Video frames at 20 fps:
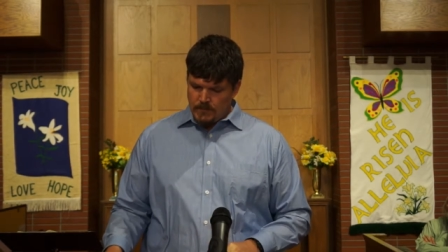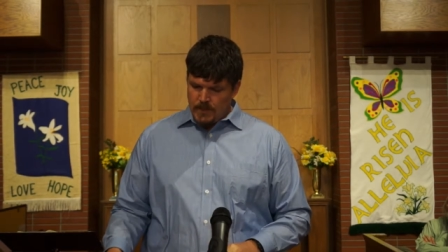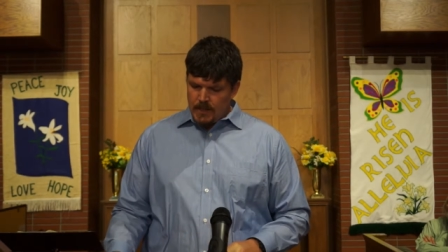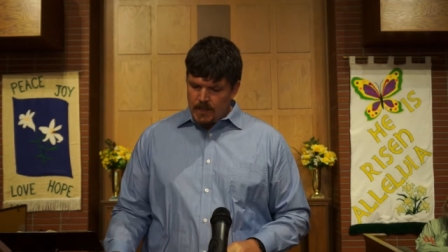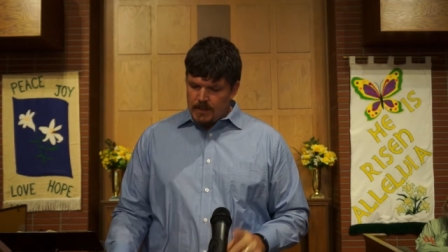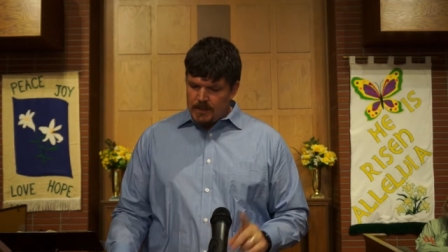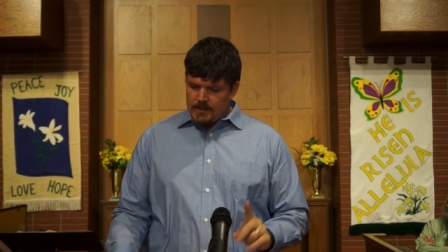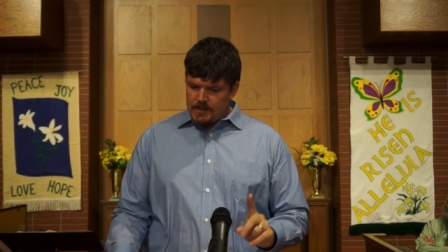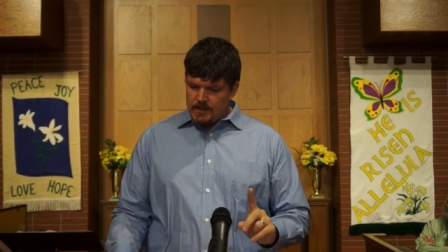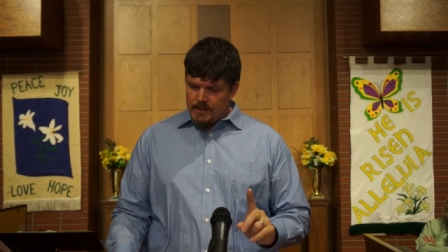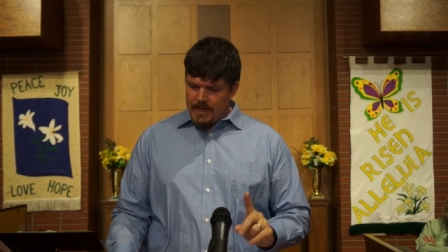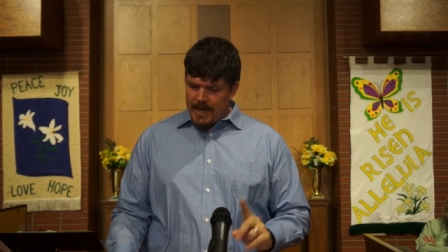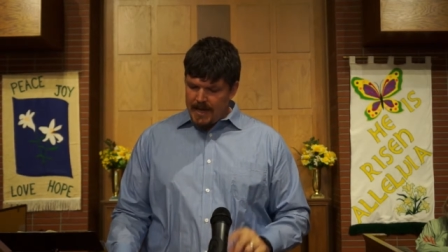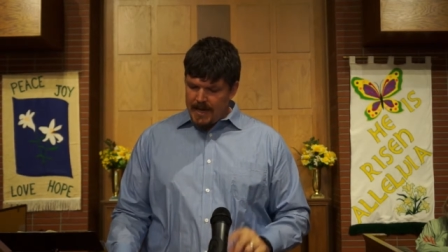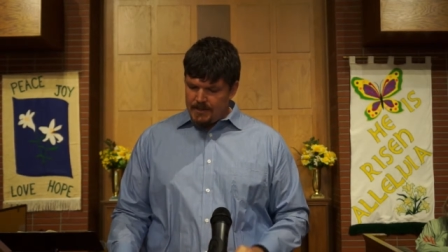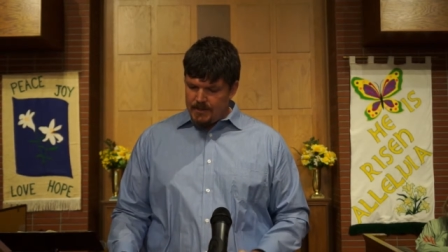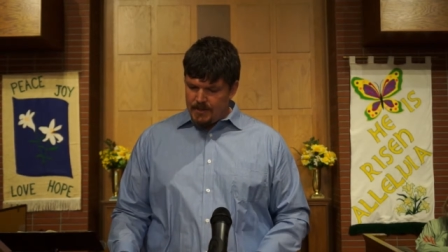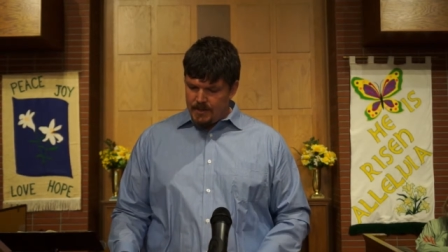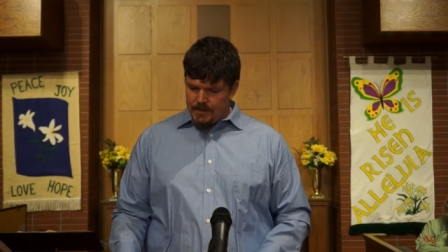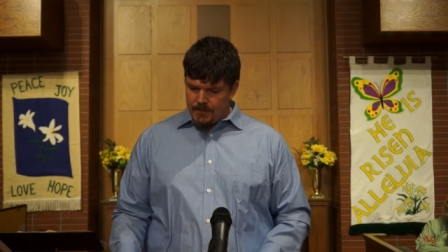Listen to
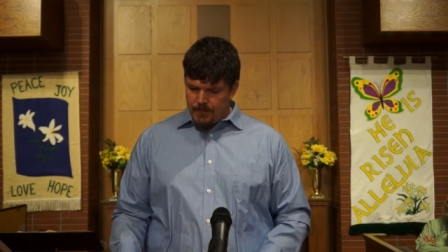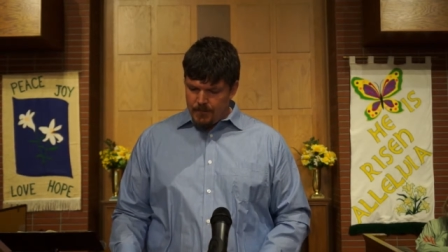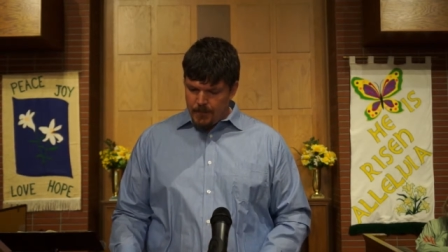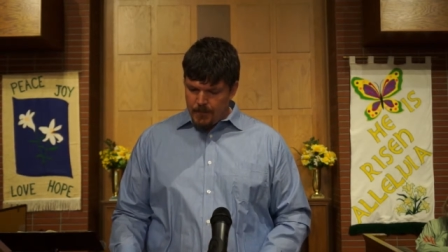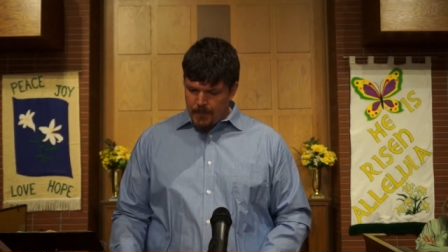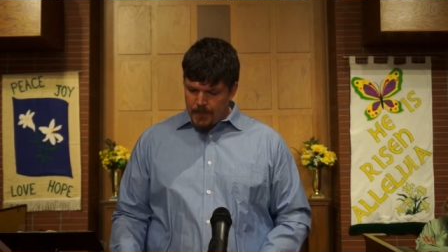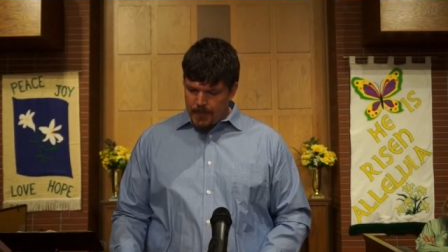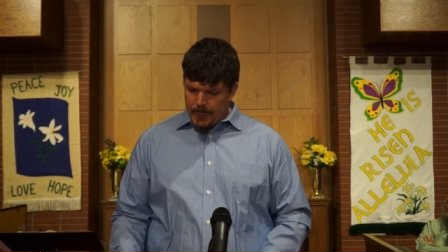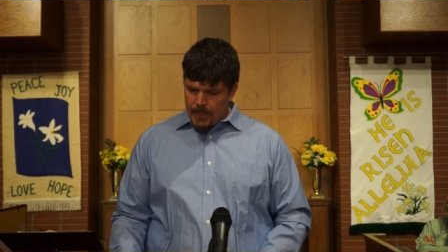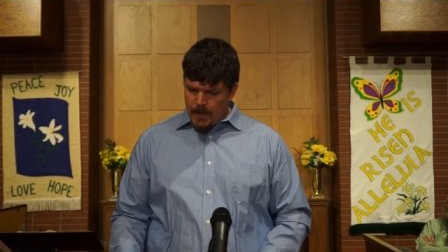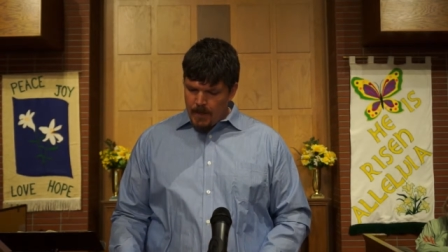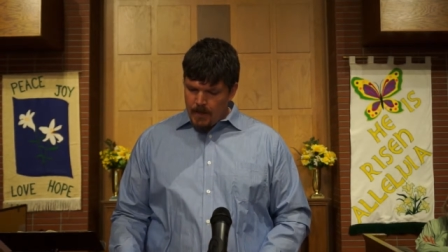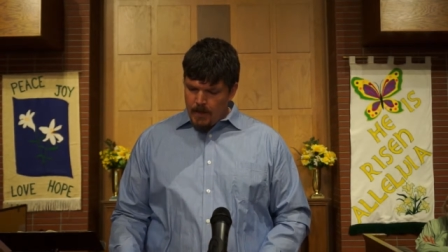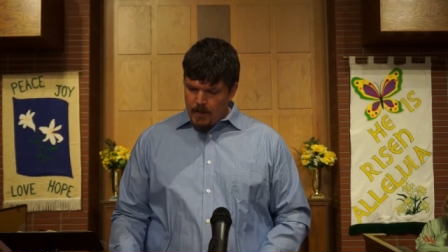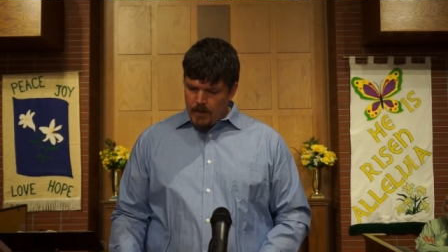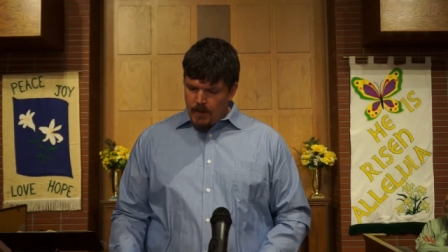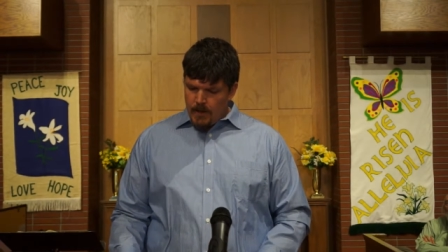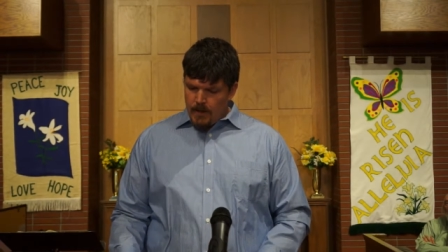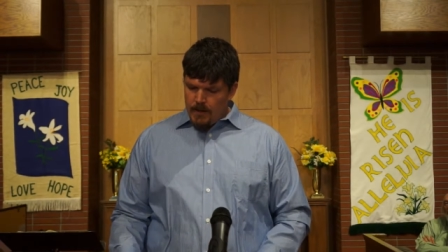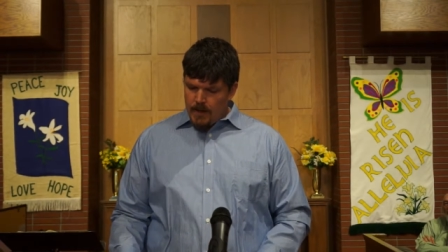Exodus
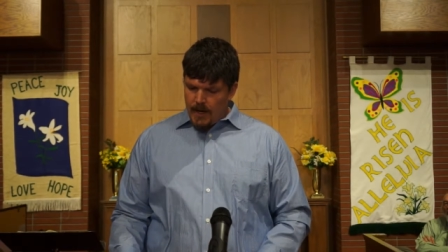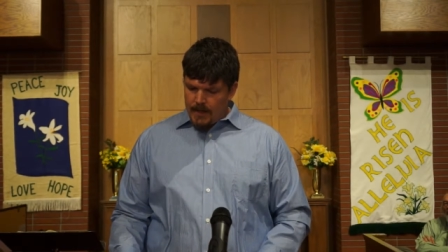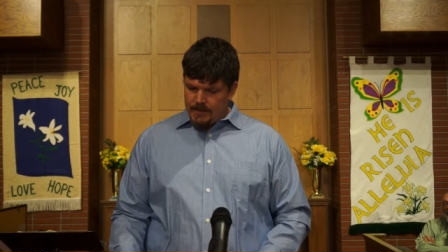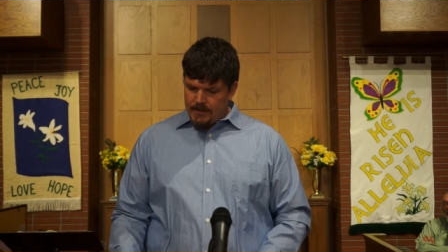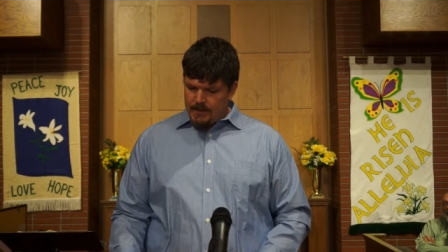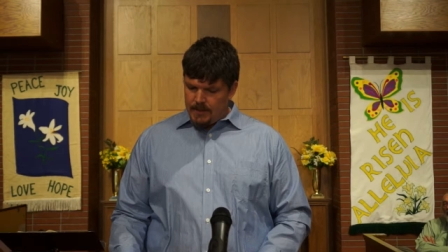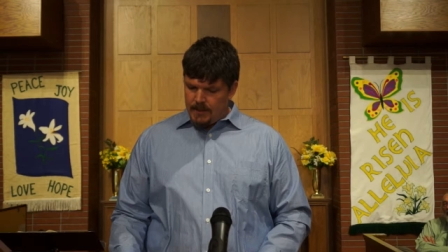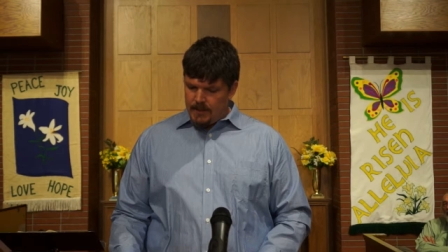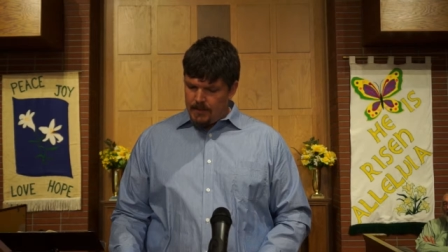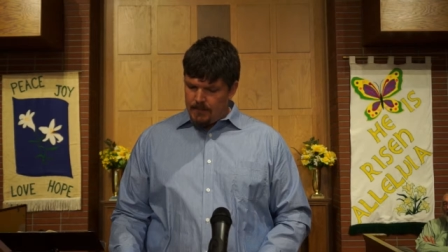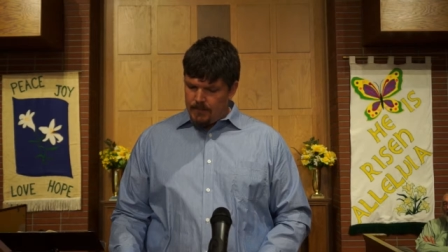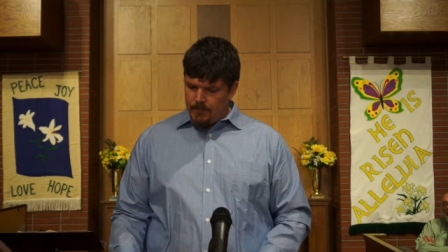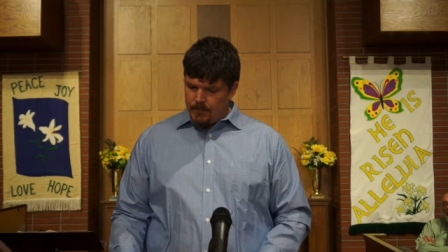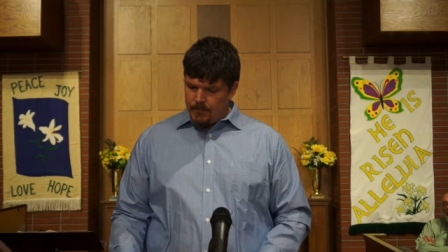19.